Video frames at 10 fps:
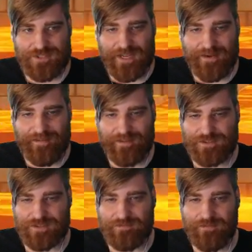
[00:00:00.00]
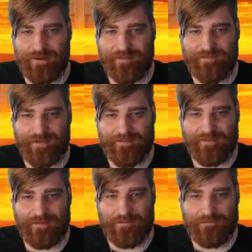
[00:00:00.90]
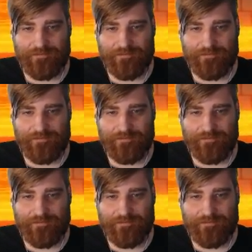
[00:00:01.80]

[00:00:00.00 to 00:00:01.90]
chat, and they should work as far as I know.